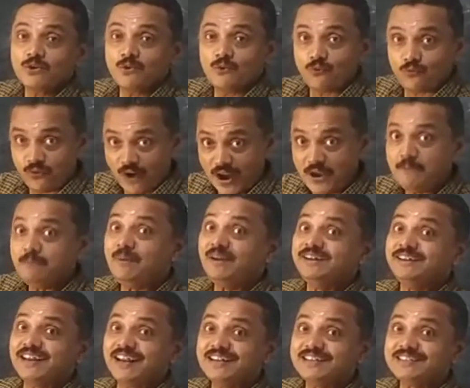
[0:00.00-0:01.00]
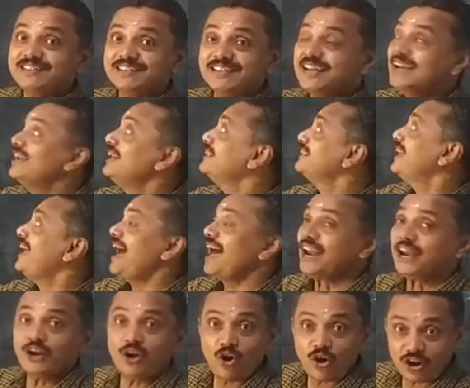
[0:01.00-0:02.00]
5 petals, they
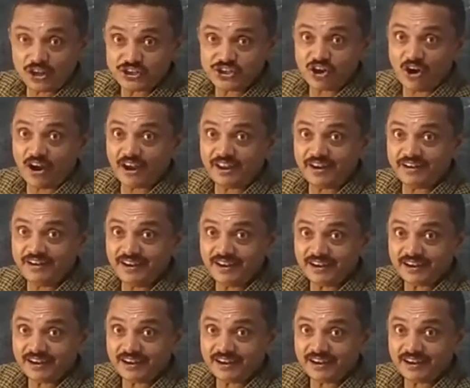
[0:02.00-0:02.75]
are not joined,